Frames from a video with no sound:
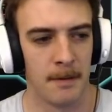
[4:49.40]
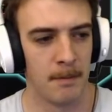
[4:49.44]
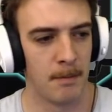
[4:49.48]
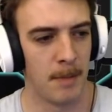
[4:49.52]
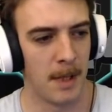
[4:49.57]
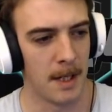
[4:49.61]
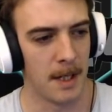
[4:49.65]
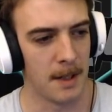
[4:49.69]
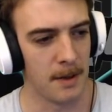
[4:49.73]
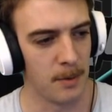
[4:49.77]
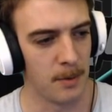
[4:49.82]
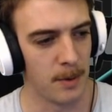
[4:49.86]

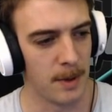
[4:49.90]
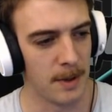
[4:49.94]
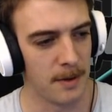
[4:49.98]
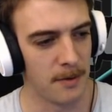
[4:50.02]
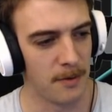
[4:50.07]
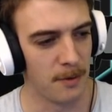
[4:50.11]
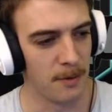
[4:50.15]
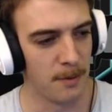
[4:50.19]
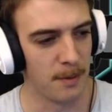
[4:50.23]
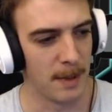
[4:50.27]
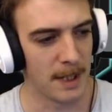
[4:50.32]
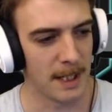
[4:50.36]
Part of the way
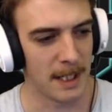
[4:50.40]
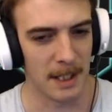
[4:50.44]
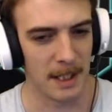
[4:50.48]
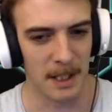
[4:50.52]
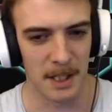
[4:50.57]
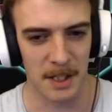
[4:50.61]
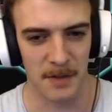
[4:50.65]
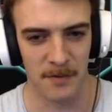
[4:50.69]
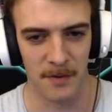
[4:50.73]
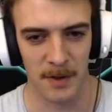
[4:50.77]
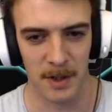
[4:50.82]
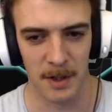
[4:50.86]
through making
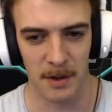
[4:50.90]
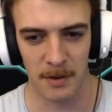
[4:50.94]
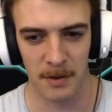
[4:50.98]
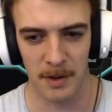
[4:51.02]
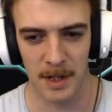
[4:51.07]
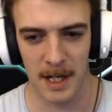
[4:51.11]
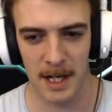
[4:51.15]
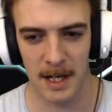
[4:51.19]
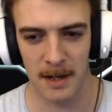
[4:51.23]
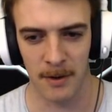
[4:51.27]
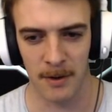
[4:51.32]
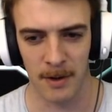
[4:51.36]
this video
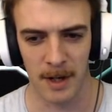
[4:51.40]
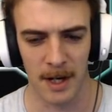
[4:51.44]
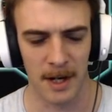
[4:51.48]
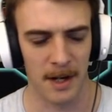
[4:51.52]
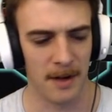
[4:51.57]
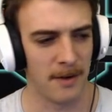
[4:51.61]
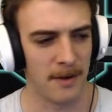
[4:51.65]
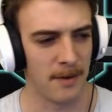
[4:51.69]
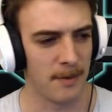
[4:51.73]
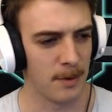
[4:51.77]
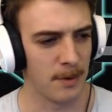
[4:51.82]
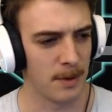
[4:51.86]
now, and
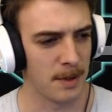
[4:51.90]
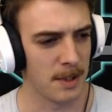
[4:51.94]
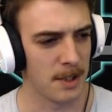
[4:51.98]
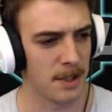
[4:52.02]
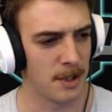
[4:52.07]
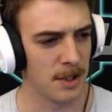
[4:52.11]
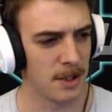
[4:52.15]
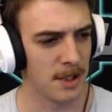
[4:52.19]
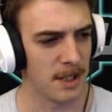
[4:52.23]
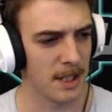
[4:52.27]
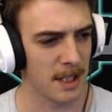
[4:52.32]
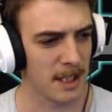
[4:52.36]
I was
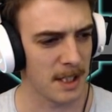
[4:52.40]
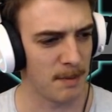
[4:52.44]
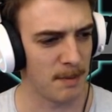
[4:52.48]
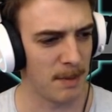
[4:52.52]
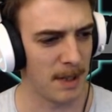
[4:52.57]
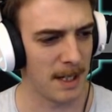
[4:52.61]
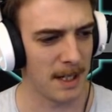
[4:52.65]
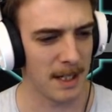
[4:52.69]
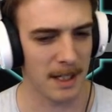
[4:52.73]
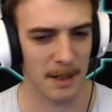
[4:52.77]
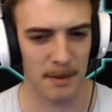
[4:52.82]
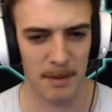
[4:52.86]
just
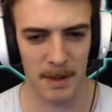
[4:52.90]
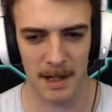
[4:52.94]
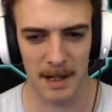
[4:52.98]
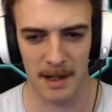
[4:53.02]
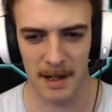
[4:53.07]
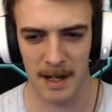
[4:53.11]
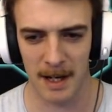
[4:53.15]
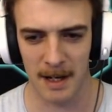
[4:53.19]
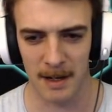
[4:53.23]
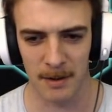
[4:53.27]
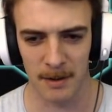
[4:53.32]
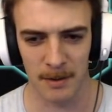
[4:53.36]
explaining about
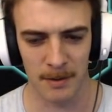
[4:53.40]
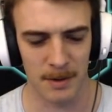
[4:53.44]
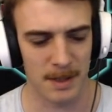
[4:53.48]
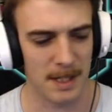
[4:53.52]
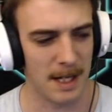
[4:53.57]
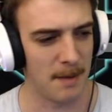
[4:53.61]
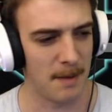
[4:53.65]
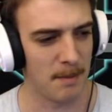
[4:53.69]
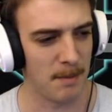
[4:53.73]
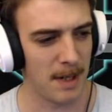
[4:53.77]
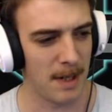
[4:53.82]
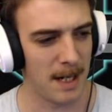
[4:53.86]
how
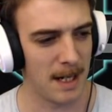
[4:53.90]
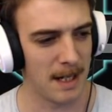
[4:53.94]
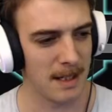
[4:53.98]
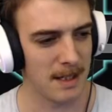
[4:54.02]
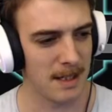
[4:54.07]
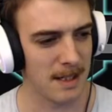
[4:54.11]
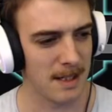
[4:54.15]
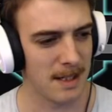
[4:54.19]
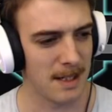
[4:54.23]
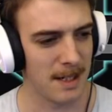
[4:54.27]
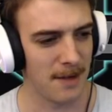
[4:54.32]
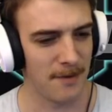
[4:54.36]
10 buy-ins
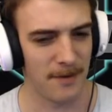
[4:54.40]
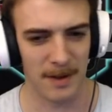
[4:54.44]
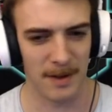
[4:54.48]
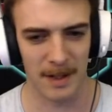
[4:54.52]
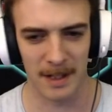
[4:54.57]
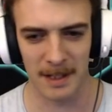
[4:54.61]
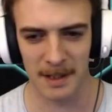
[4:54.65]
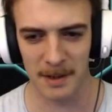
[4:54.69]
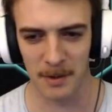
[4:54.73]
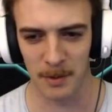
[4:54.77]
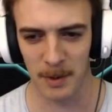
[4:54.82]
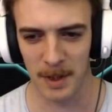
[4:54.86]
is
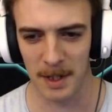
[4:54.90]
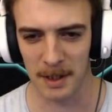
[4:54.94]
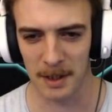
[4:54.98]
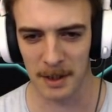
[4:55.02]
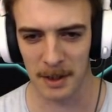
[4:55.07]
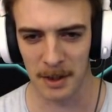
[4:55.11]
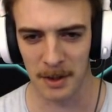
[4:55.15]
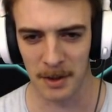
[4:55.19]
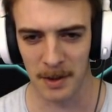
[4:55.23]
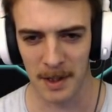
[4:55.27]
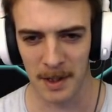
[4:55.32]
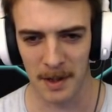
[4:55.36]
definitely the way to
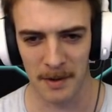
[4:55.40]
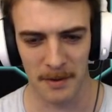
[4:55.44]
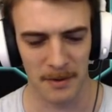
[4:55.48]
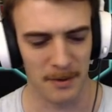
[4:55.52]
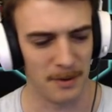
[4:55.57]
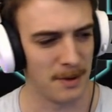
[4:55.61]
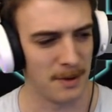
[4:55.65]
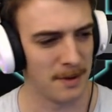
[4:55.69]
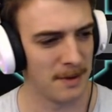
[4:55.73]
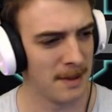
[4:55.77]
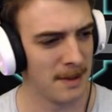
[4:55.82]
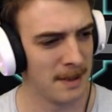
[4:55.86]
go, and I
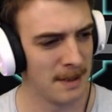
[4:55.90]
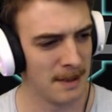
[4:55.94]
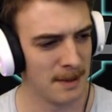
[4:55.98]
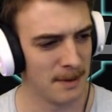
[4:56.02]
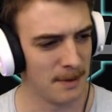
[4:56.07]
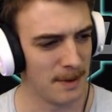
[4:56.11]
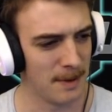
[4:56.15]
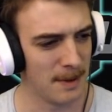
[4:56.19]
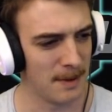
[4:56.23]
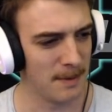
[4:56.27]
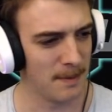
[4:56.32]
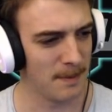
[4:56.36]
thought,
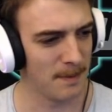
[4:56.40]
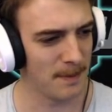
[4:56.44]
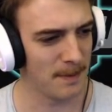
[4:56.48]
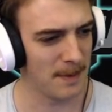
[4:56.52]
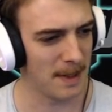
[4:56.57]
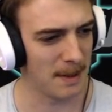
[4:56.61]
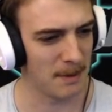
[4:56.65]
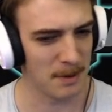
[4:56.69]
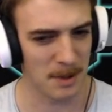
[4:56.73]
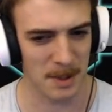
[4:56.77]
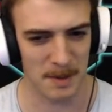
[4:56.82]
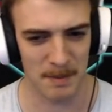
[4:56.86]
well,
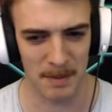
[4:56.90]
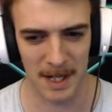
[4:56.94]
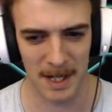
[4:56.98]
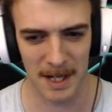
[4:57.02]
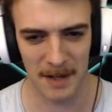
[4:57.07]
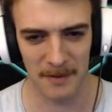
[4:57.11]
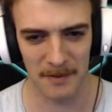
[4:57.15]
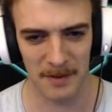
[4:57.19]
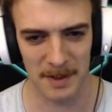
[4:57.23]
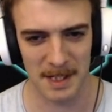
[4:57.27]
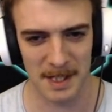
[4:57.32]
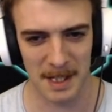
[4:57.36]
I'll just buy
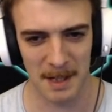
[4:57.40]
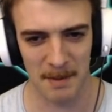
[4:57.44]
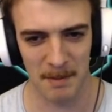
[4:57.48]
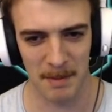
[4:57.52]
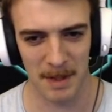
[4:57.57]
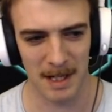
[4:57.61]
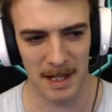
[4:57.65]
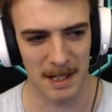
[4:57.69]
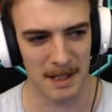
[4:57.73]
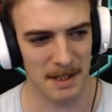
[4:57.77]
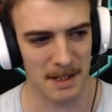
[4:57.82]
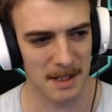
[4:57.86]
in for 10
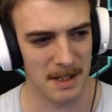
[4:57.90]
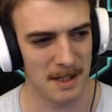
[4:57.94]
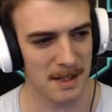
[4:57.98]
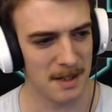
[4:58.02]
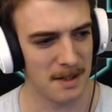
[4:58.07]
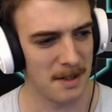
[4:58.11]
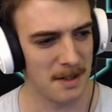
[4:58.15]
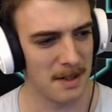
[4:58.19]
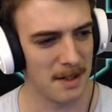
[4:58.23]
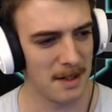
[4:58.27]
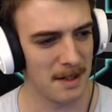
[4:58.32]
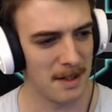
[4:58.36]

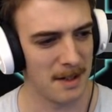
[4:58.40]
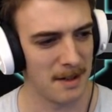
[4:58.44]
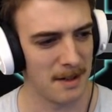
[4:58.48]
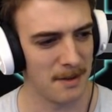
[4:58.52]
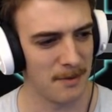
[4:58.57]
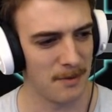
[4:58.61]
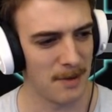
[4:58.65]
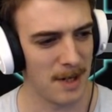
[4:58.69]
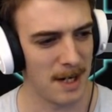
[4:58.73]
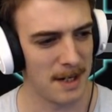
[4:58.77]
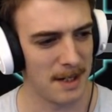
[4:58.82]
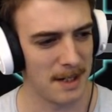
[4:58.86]
buy-ins
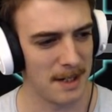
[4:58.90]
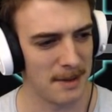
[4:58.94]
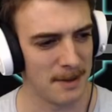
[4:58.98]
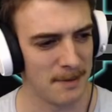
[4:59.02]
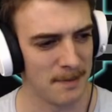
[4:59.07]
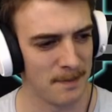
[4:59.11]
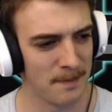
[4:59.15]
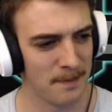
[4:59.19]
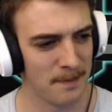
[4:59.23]
right now.